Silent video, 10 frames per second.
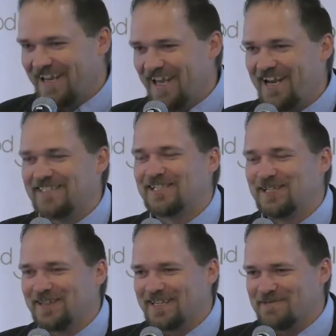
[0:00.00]
and it's a
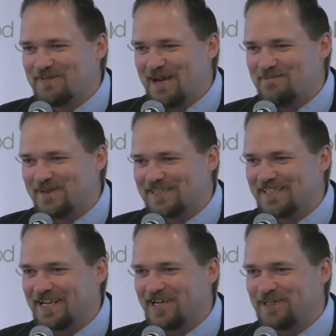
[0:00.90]
good thing Bob Morse
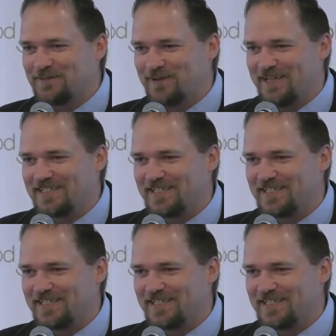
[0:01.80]
and I are good friends,